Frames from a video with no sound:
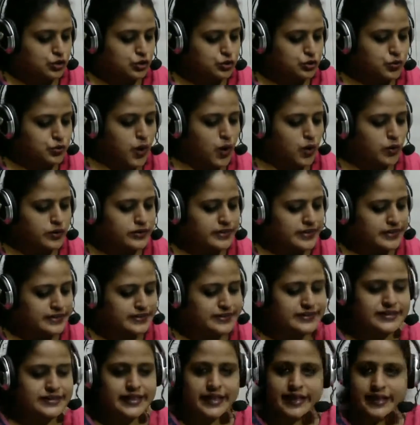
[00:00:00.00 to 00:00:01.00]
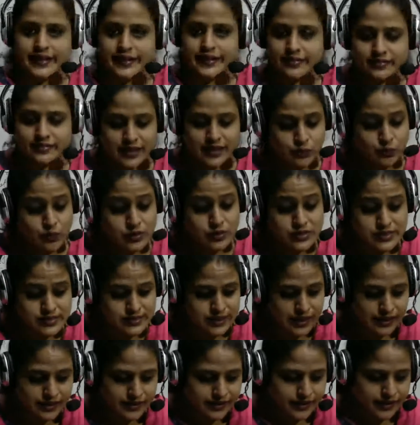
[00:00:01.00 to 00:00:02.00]
Throughout this day, that was
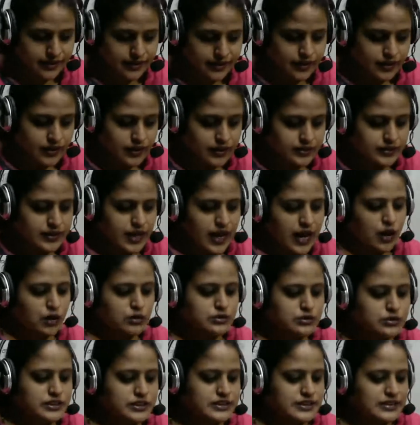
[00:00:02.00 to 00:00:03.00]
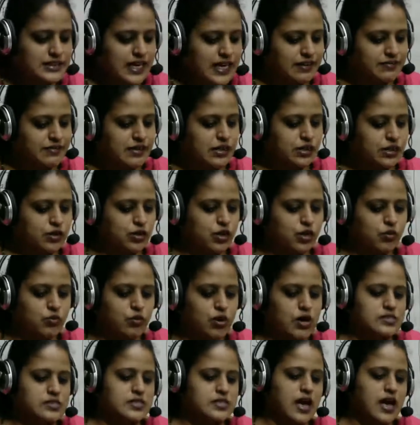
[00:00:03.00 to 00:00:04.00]
Sunday, the house in Savile Row
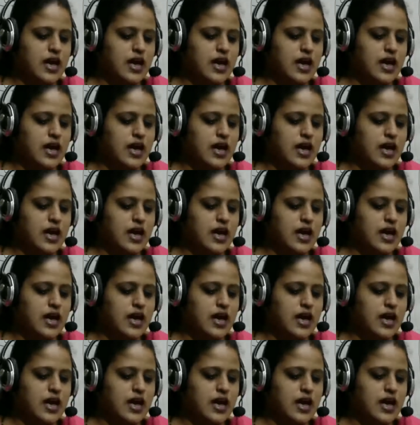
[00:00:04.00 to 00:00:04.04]
was